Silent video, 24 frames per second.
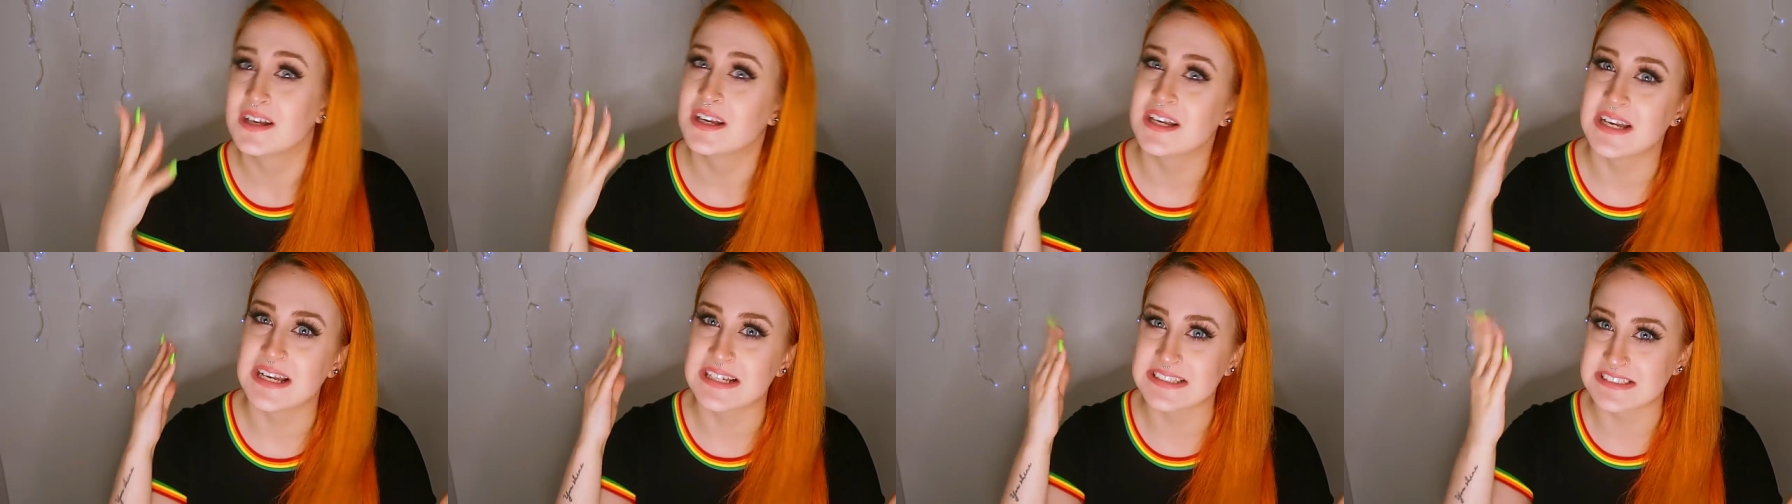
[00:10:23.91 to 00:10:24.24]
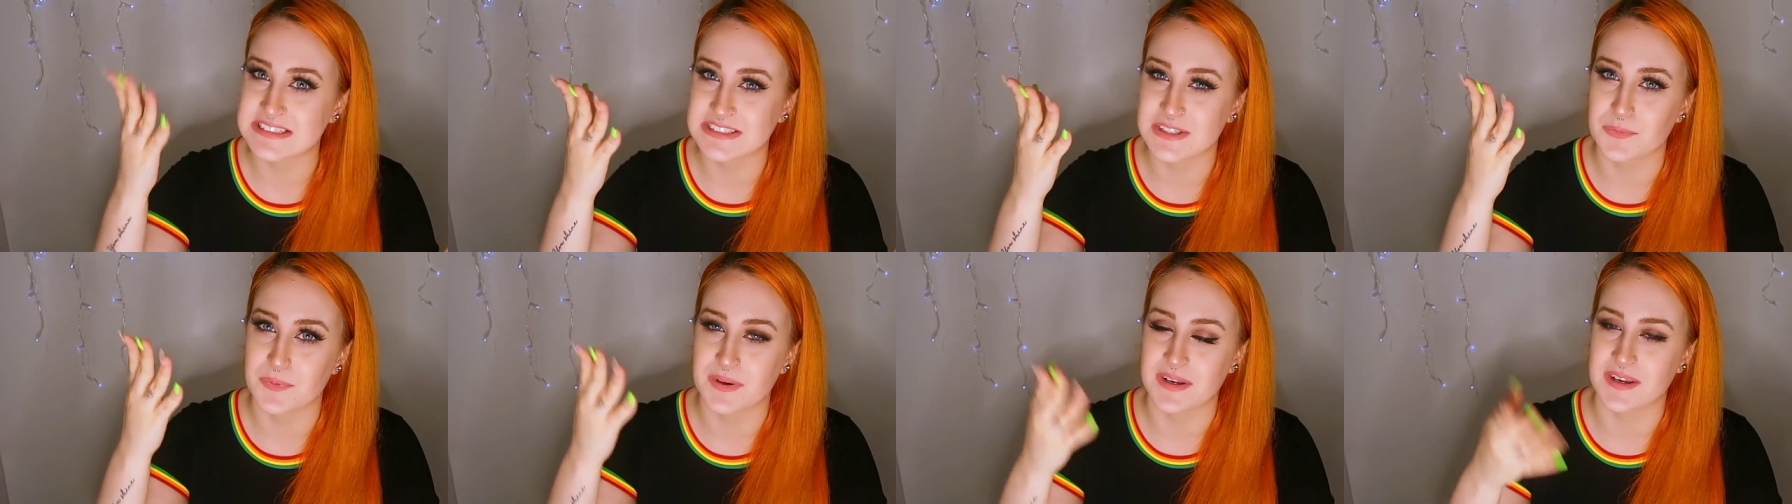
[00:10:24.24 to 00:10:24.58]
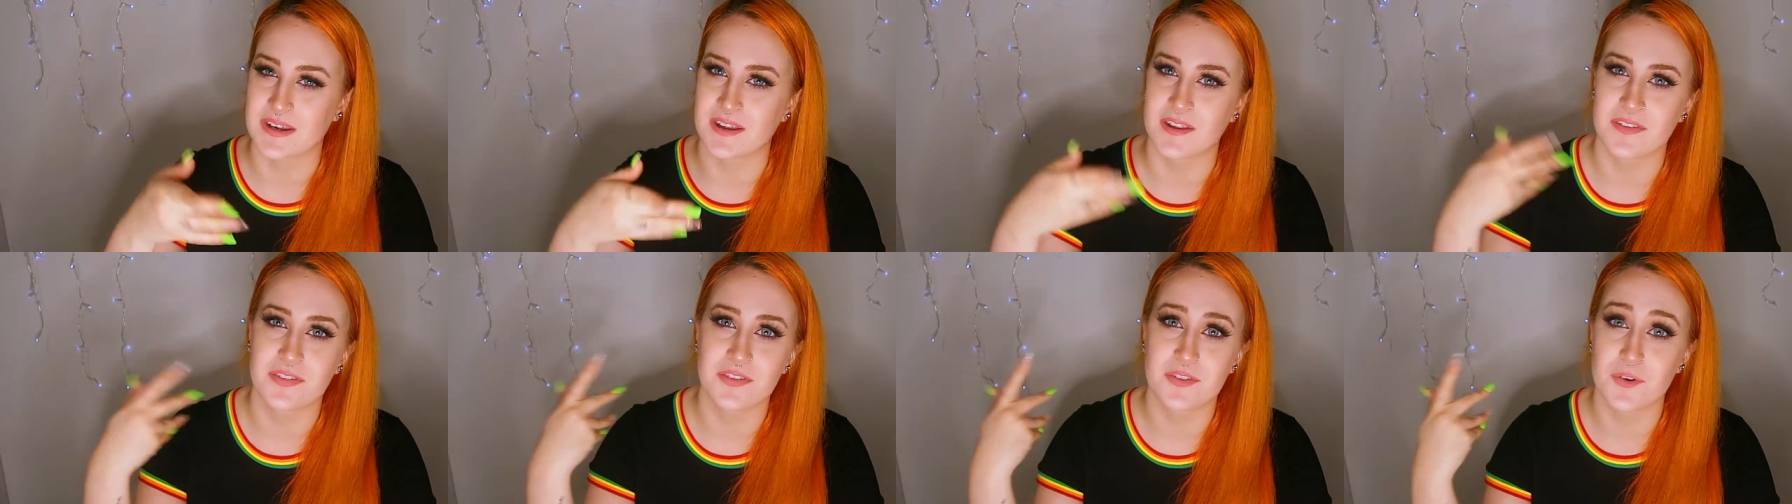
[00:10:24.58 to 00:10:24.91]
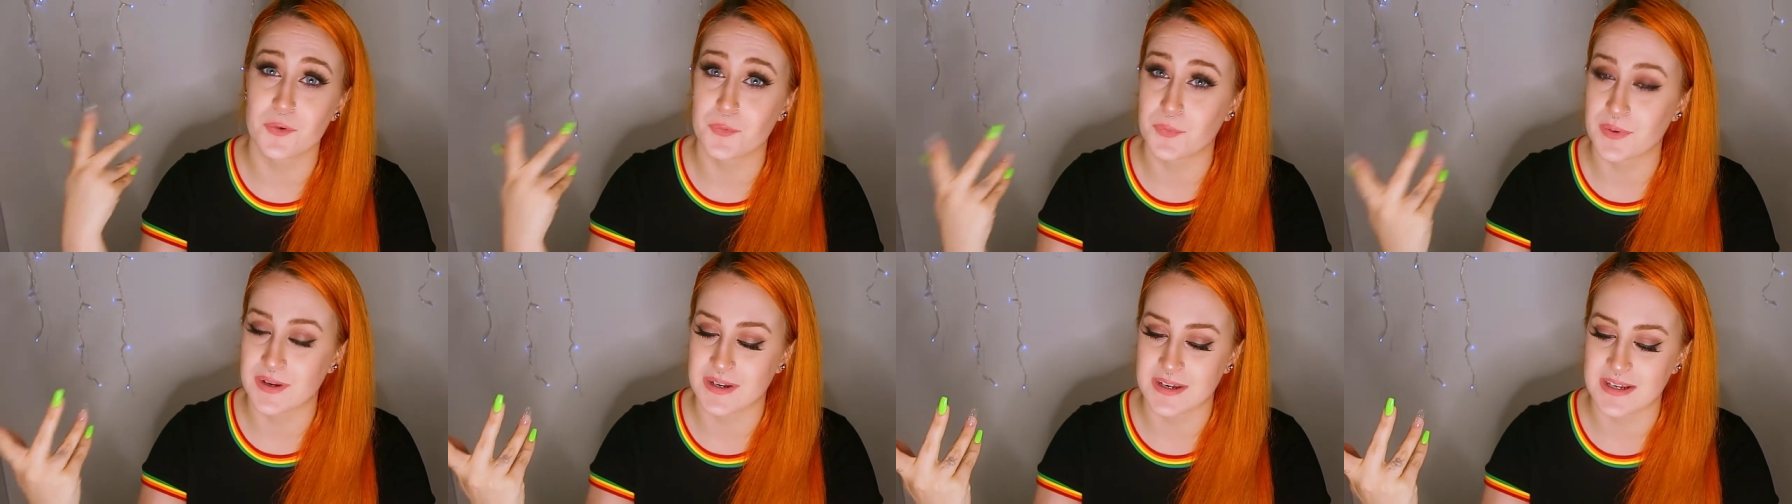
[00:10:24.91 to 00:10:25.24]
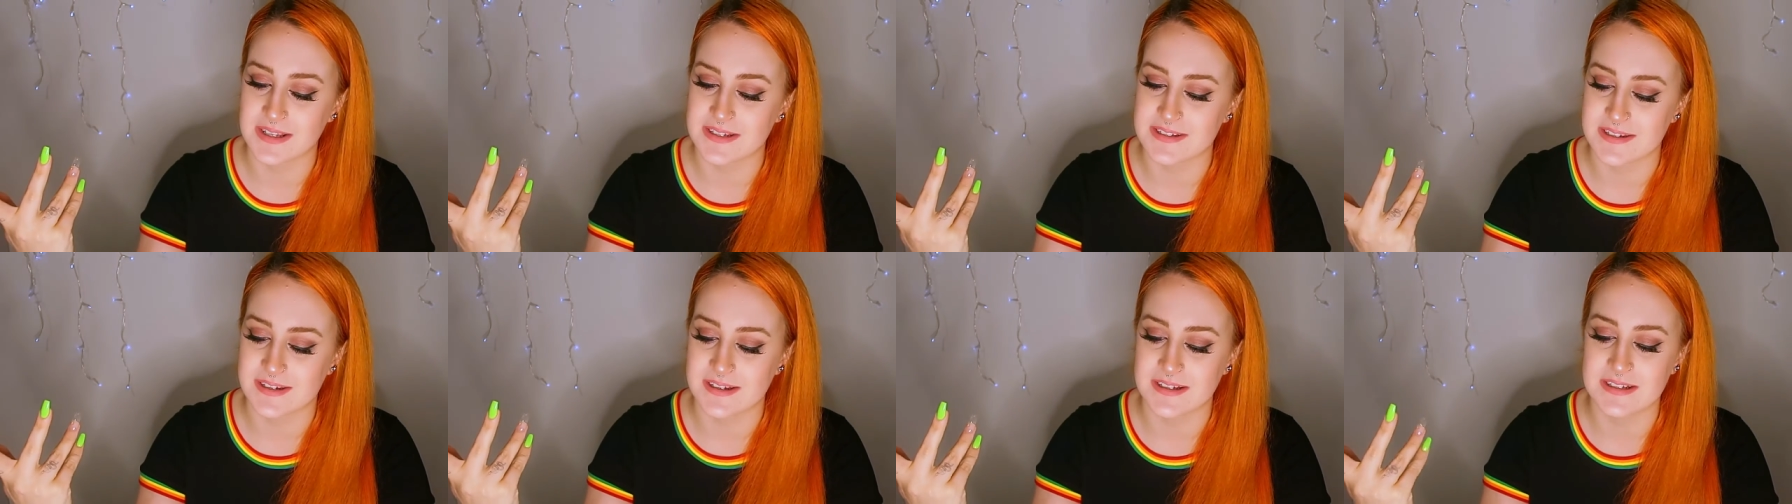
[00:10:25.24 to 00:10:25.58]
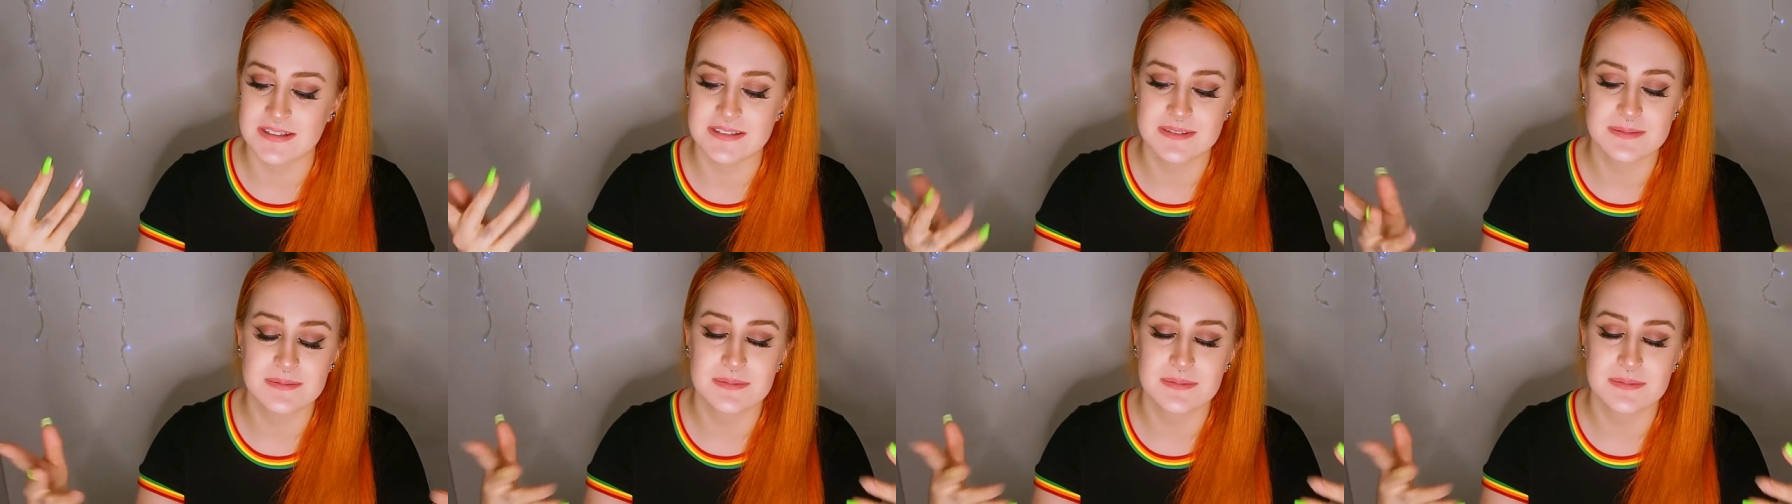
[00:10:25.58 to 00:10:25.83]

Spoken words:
it's the Riddler did it.